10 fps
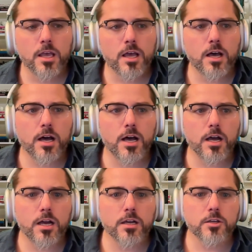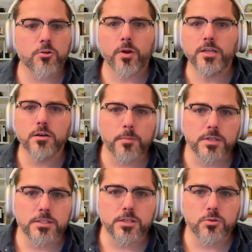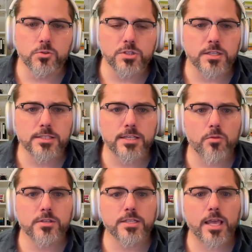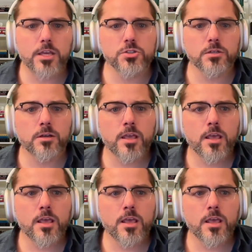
uh, kratom is huge in Southeast Asia.